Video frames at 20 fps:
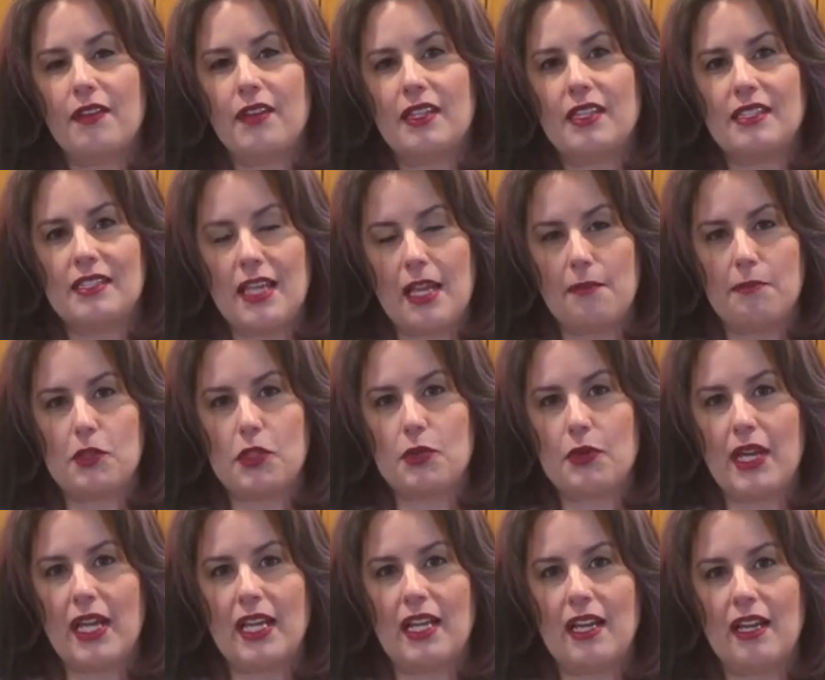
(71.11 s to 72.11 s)
the same
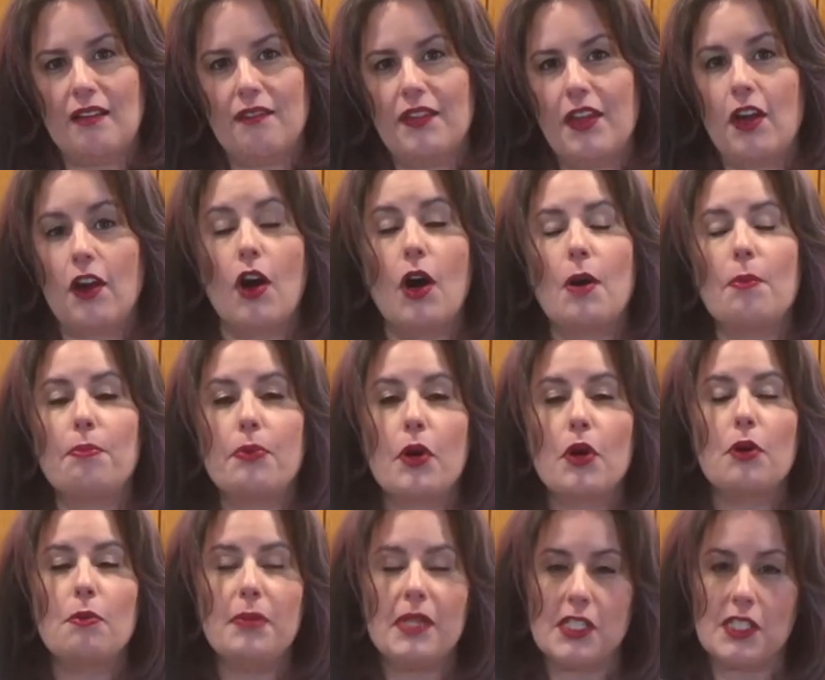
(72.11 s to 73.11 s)
trait of they're all
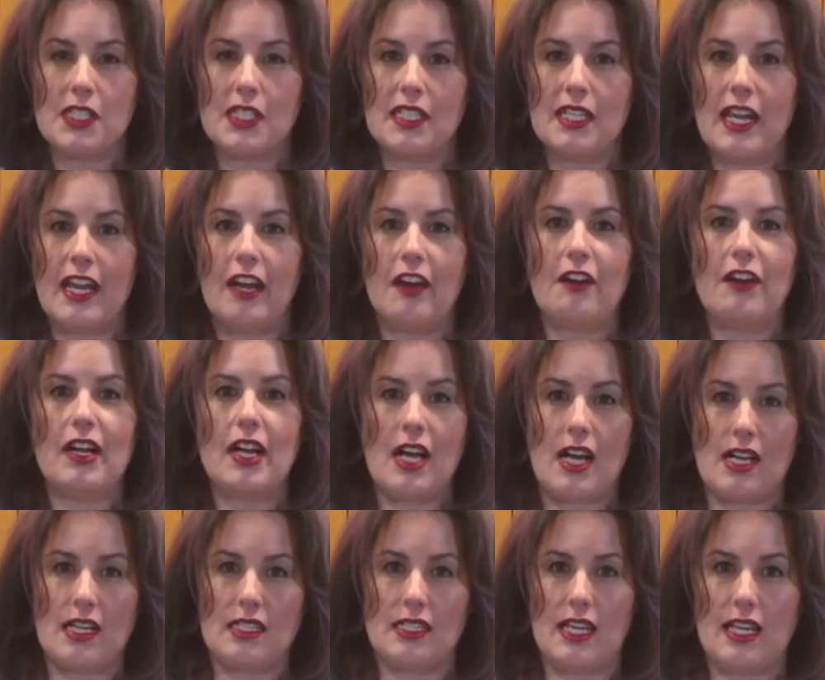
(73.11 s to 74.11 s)
Prohibition era
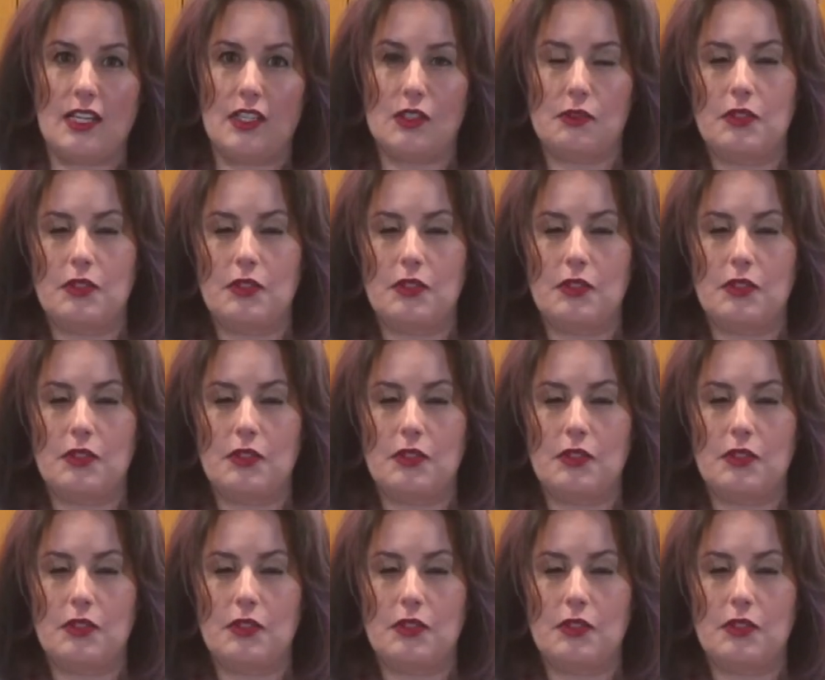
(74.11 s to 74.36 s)
cocktails,